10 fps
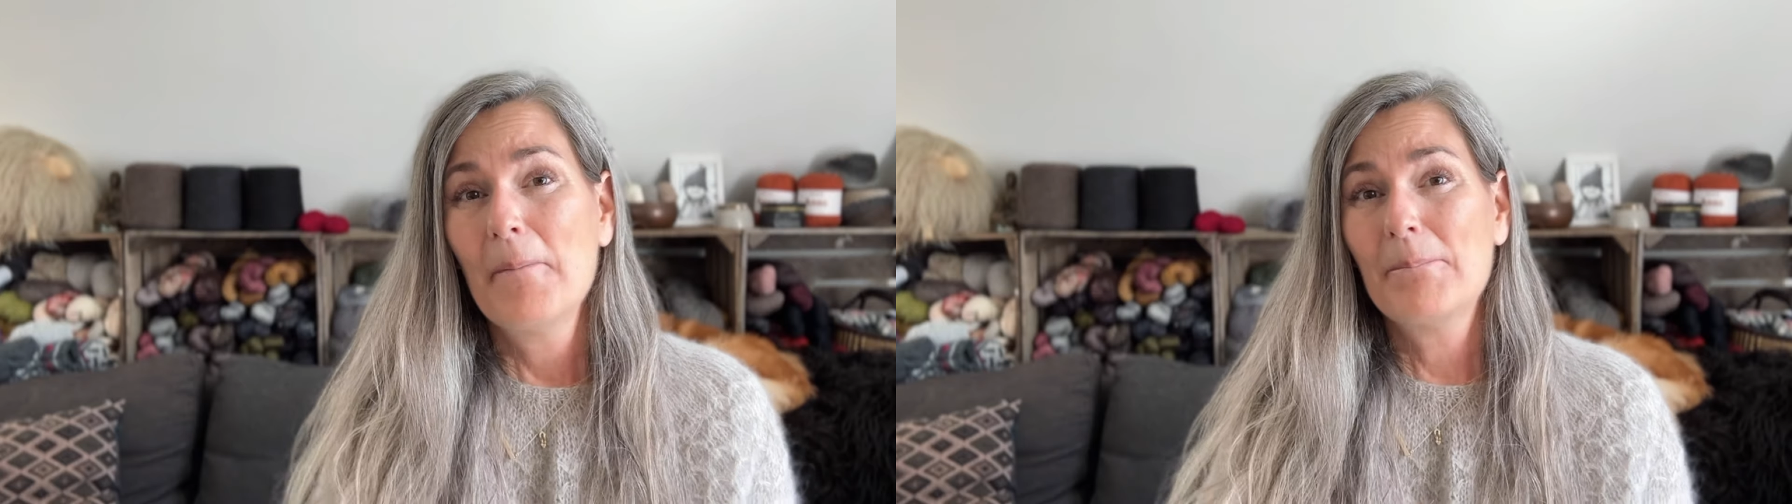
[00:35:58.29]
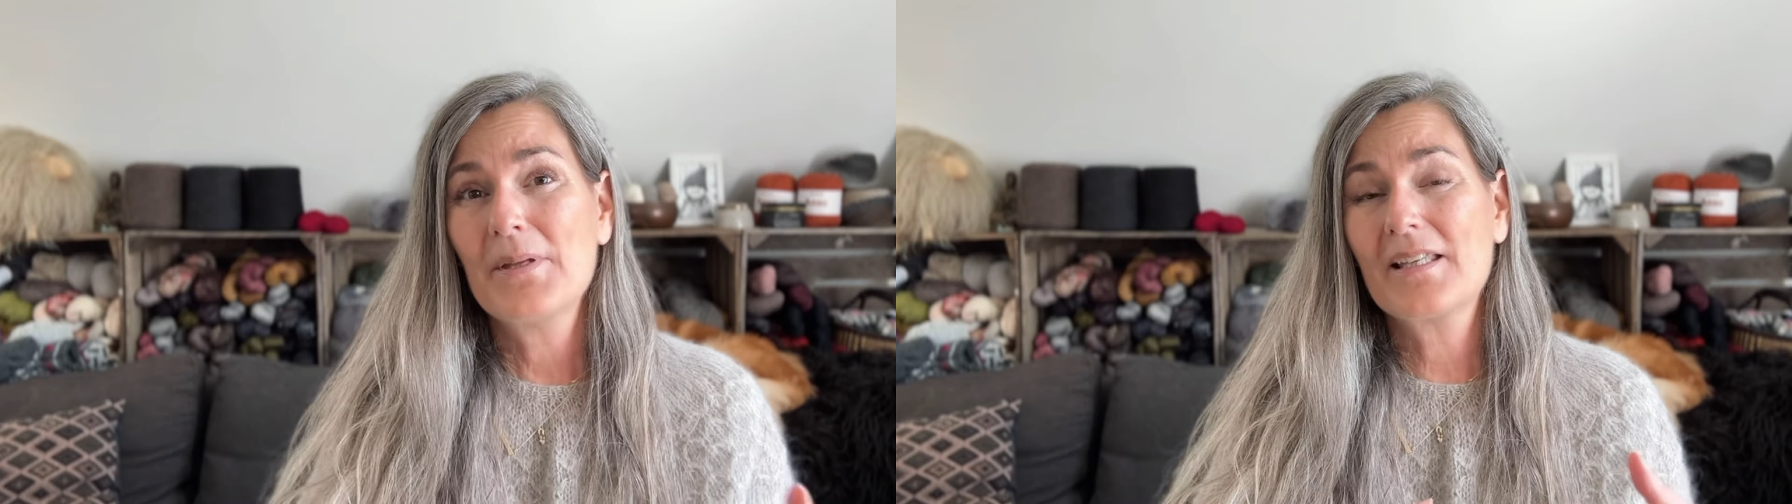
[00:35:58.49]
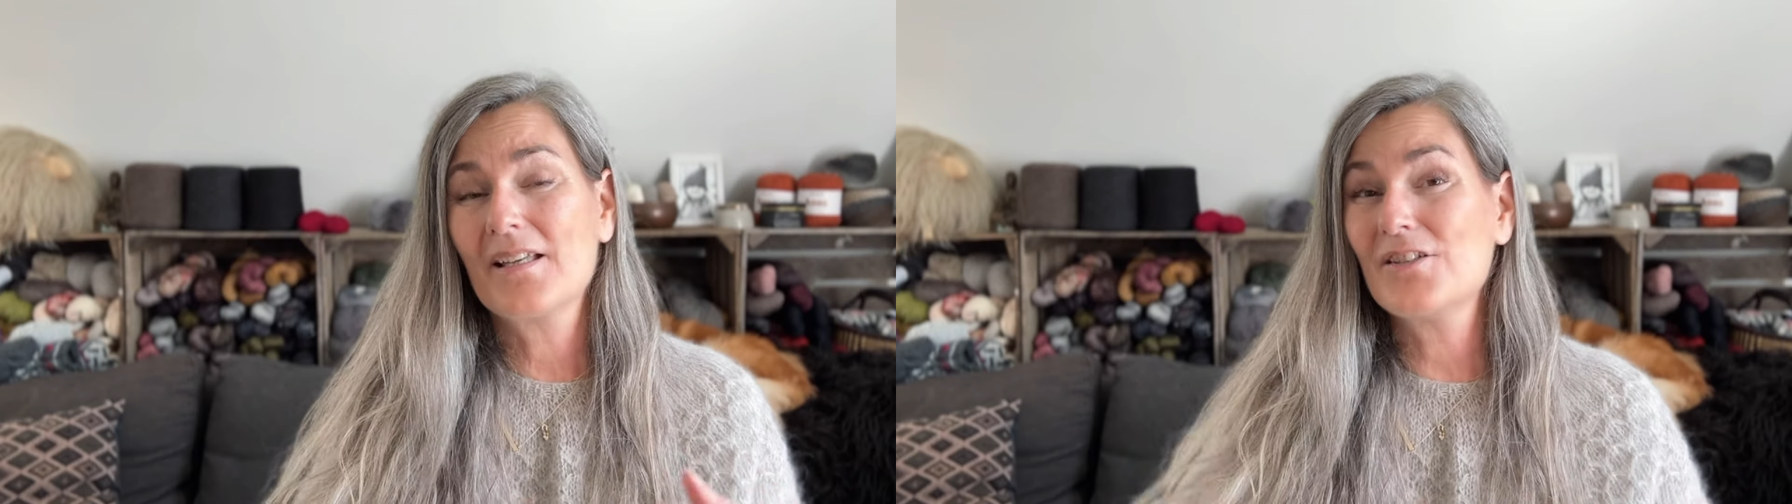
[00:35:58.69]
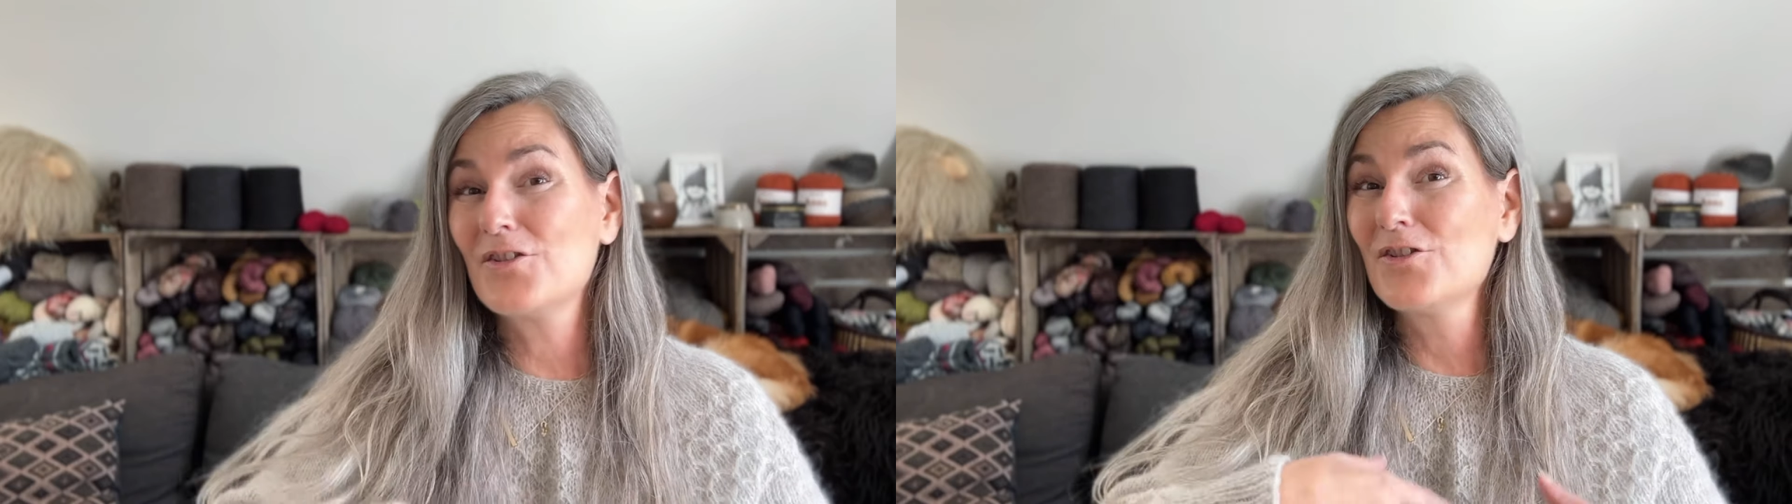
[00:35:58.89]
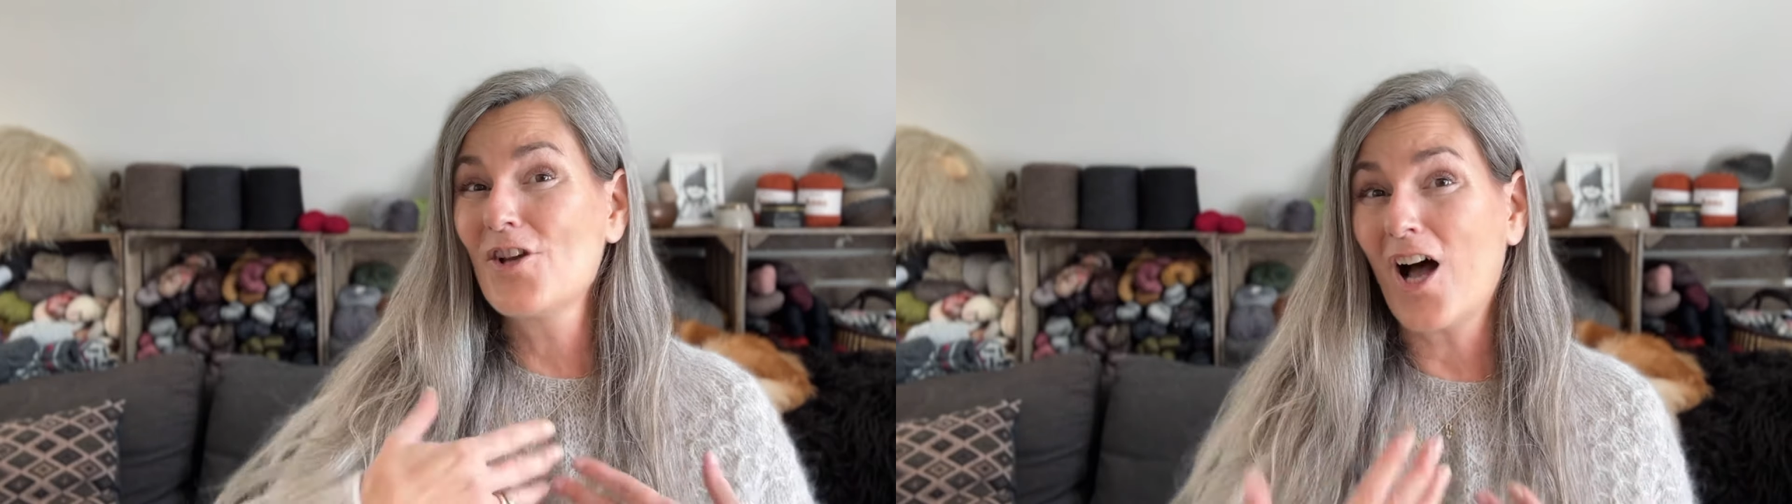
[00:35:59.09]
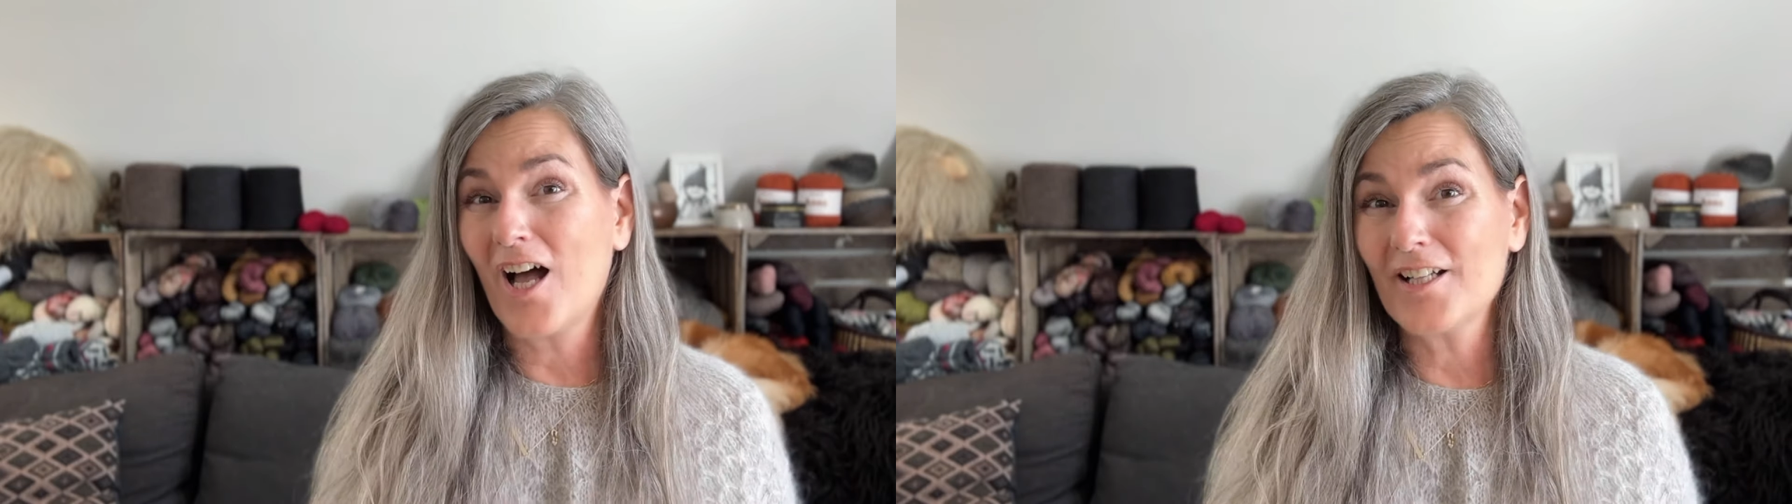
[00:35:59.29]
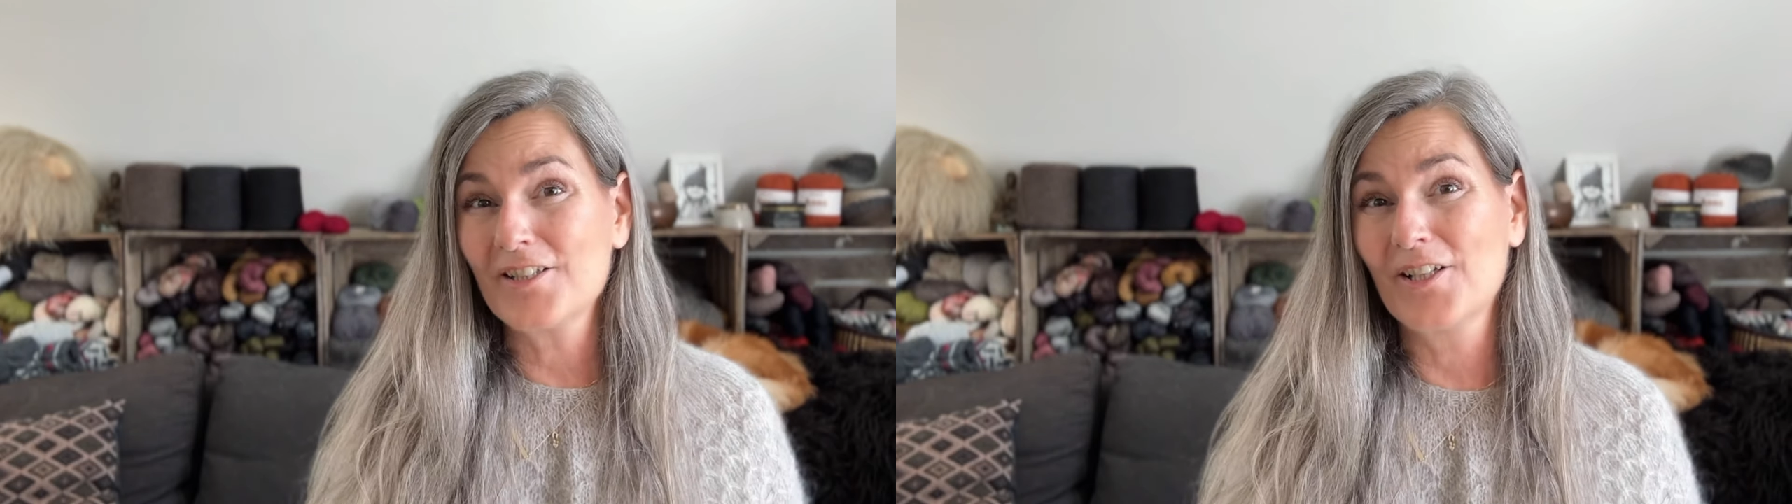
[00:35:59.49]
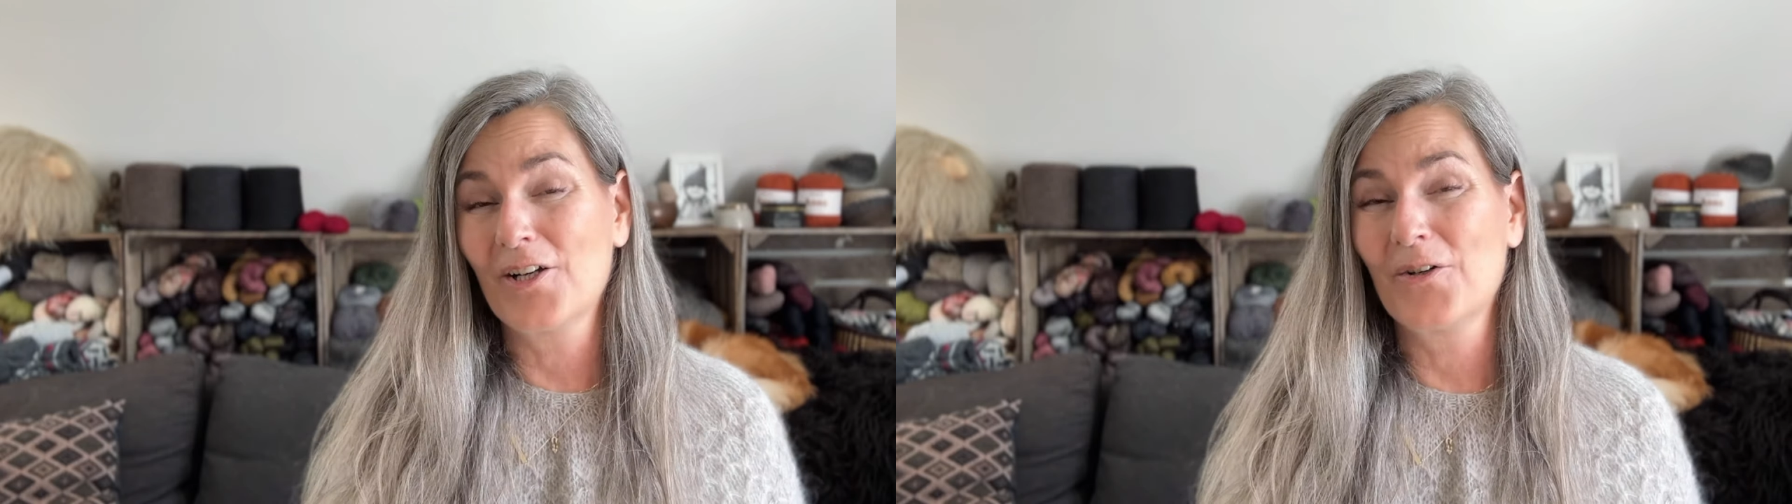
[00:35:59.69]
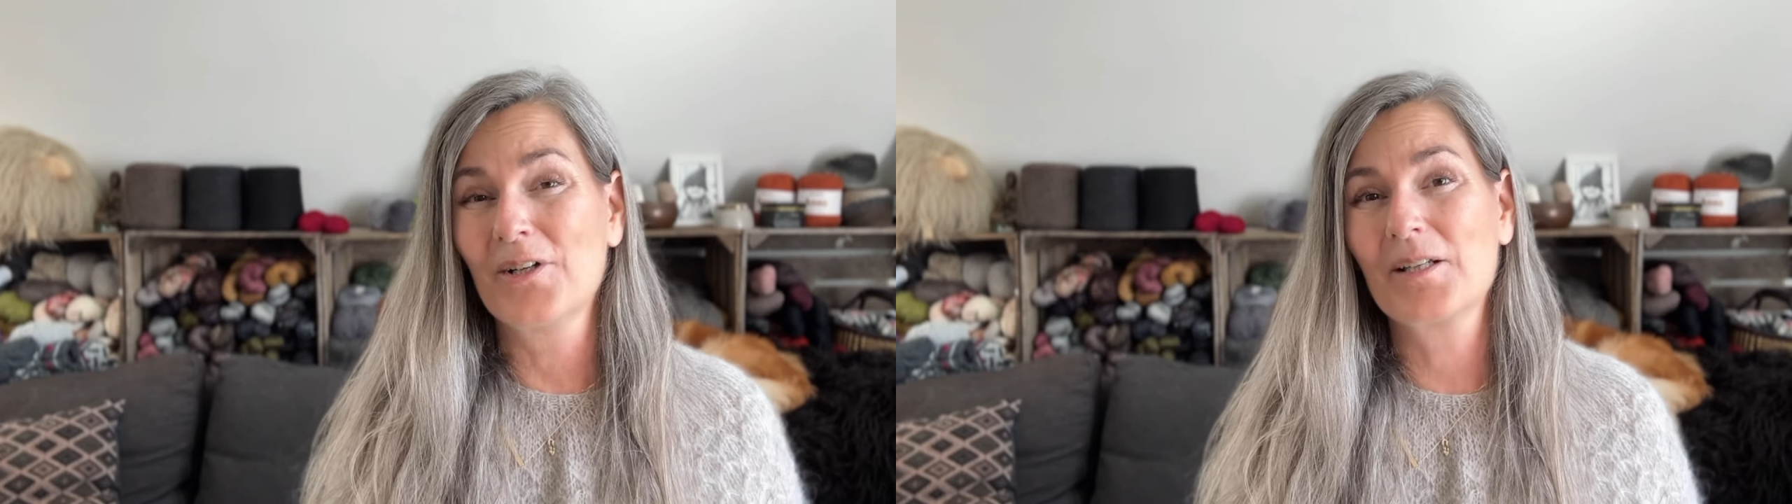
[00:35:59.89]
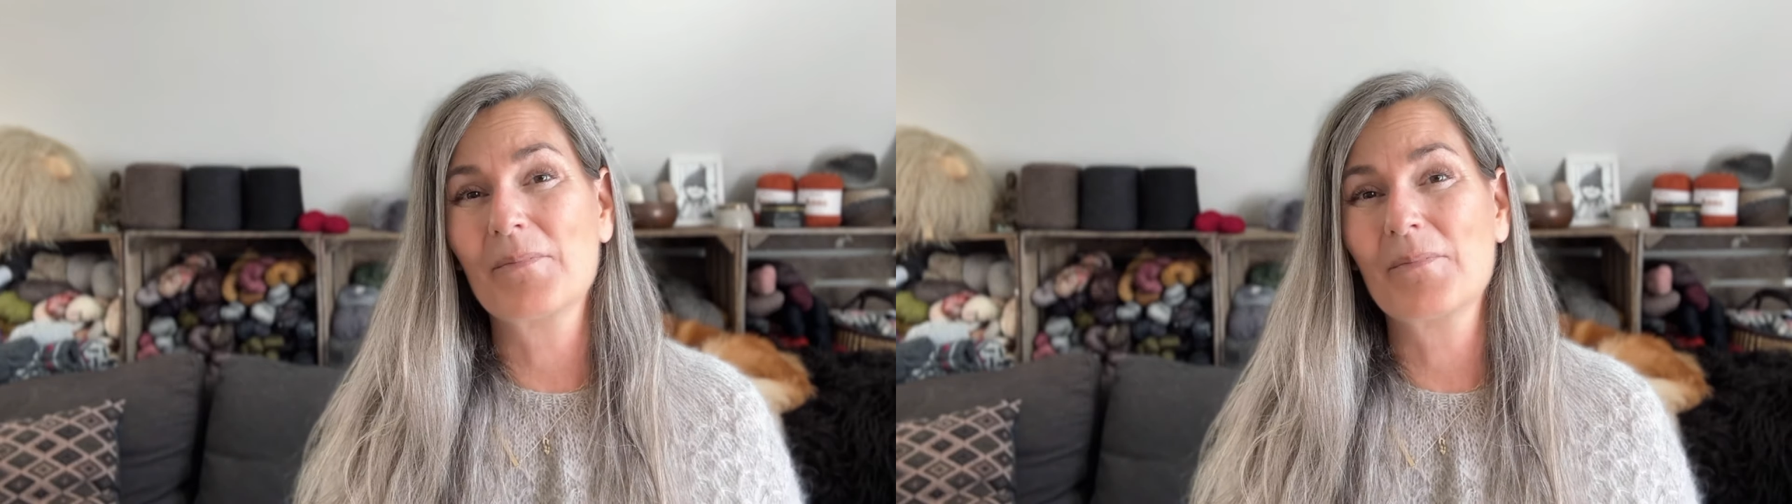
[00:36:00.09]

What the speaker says: because not knowing